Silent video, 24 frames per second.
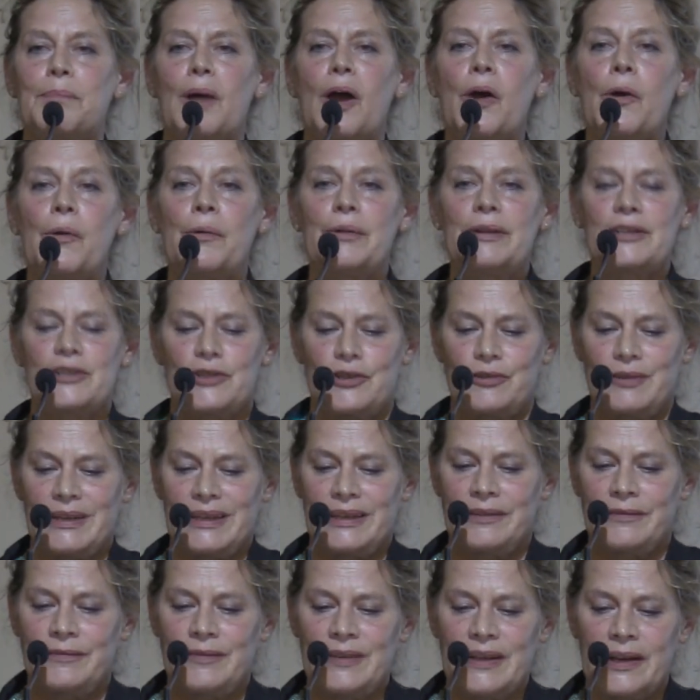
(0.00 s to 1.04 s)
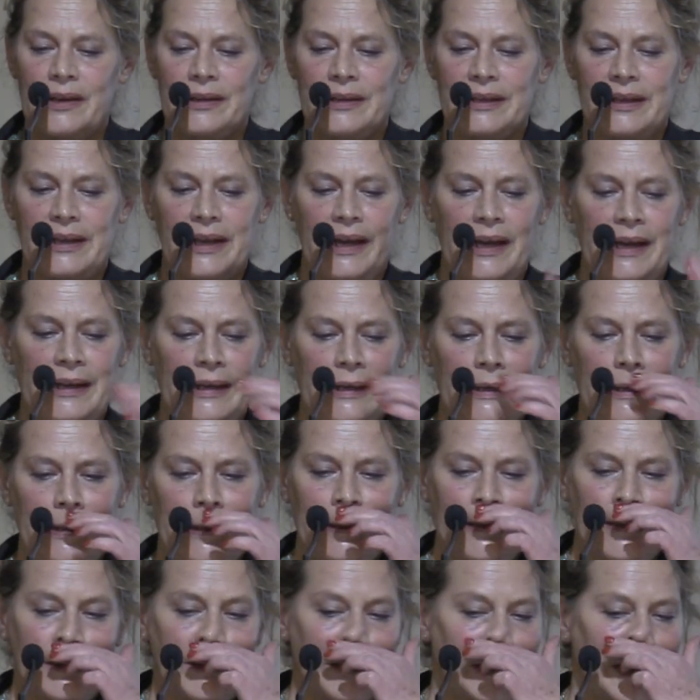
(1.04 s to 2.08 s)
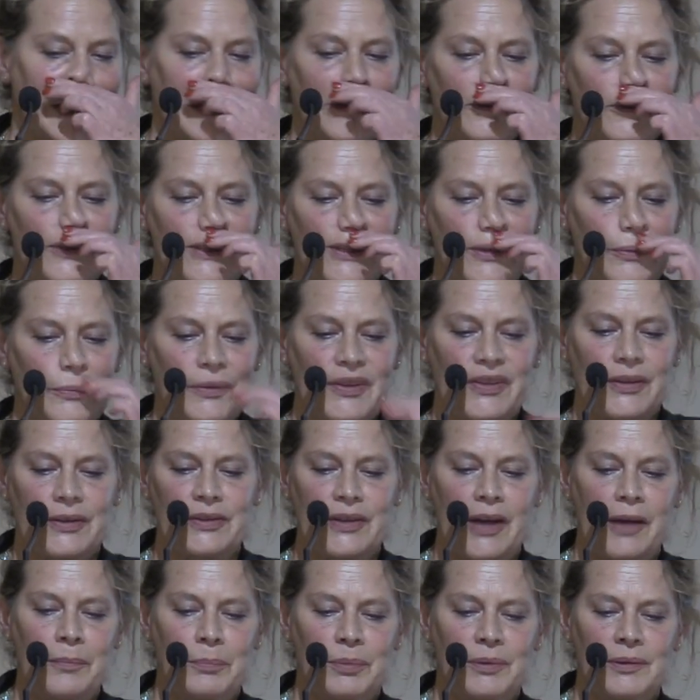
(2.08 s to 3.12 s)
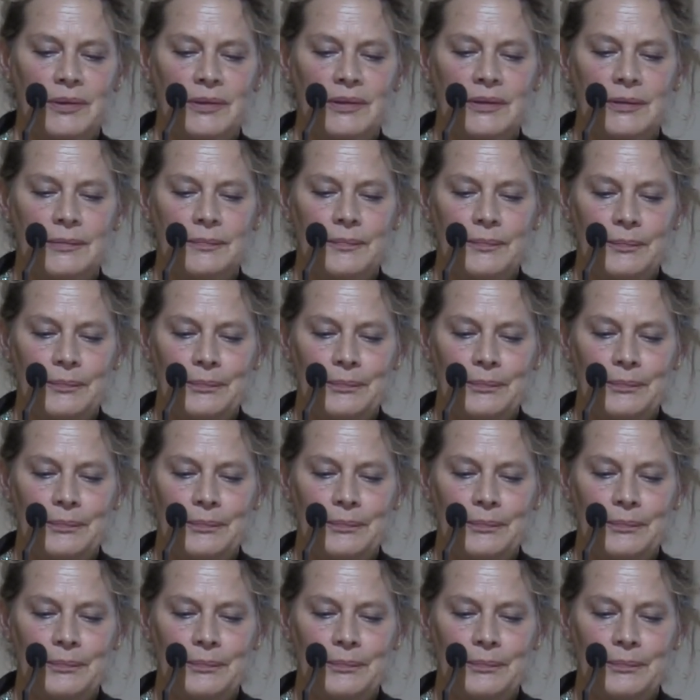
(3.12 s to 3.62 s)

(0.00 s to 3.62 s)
poetry of the uncanny encounter with a double?